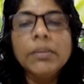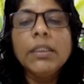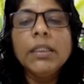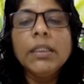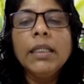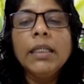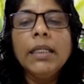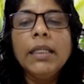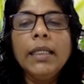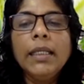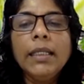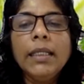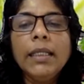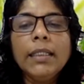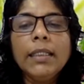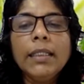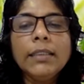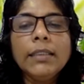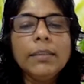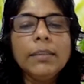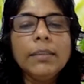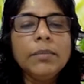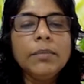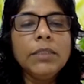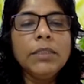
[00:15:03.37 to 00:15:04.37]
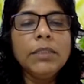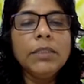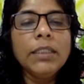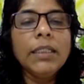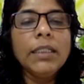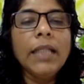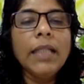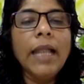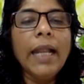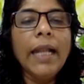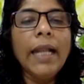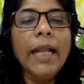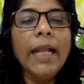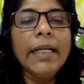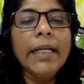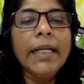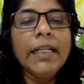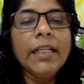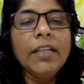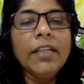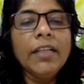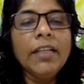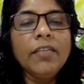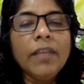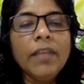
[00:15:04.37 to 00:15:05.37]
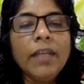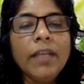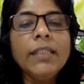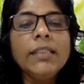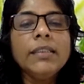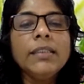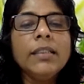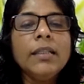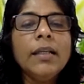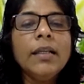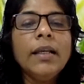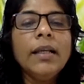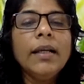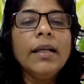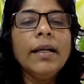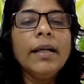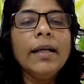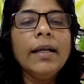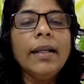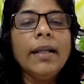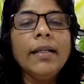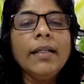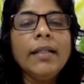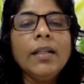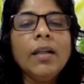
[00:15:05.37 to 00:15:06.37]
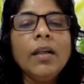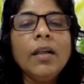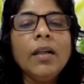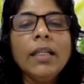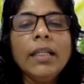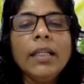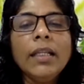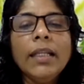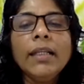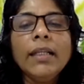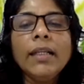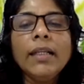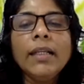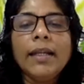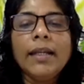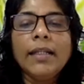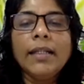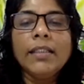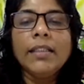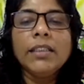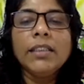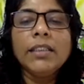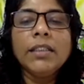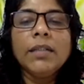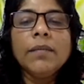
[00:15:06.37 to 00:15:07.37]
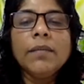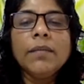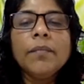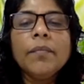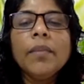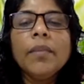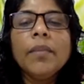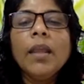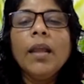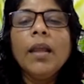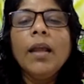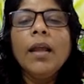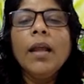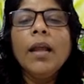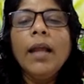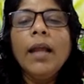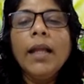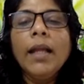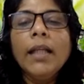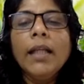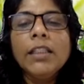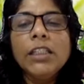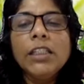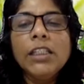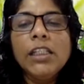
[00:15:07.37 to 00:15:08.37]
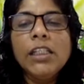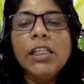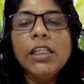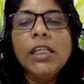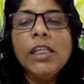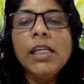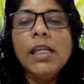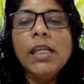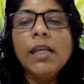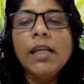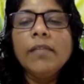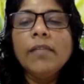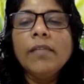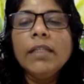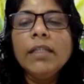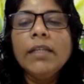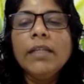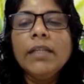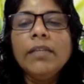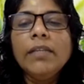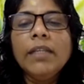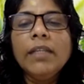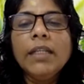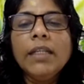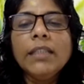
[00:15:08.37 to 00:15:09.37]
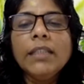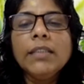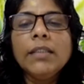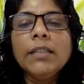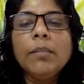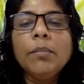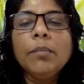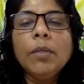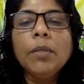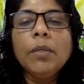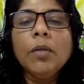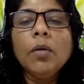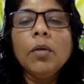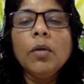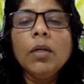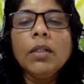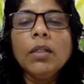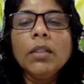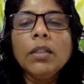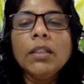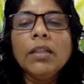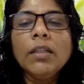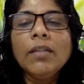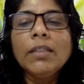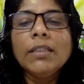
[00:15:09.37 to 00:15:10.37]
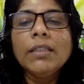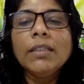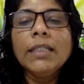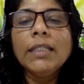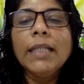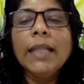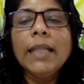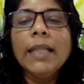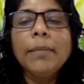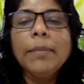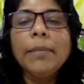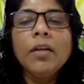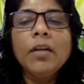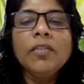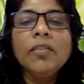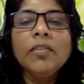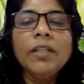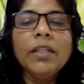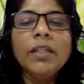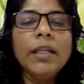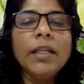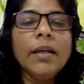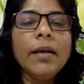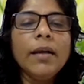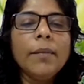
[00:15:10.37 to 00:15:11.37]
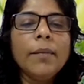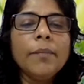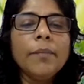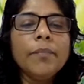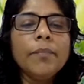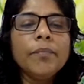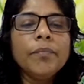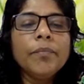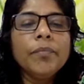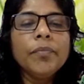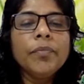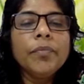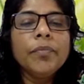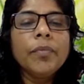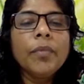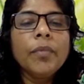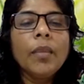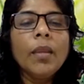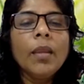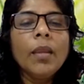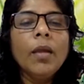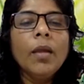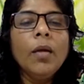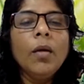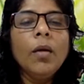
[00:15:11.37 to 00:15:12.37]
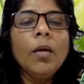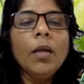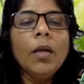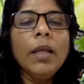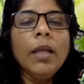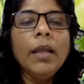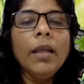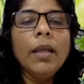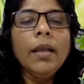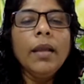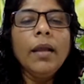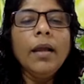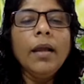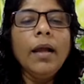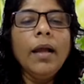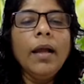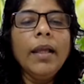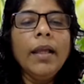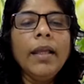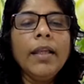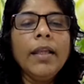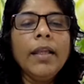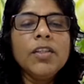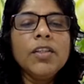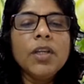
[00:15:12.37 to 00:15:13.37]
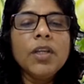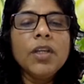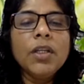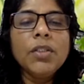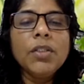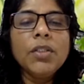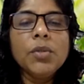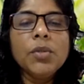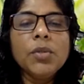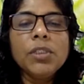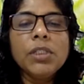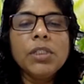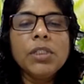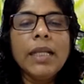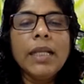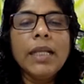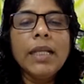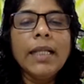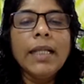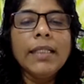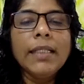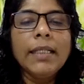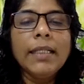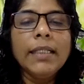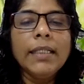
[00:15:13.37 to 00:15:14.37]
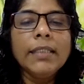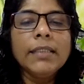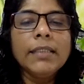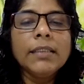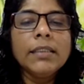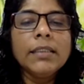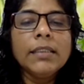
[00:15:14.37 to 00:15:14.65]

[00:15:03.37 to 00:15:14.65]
if the subject identifies correct or incorrect. Actually, here we'll give you an example. Kolkata was the capital of India. Okay, I enjoy social gatherings.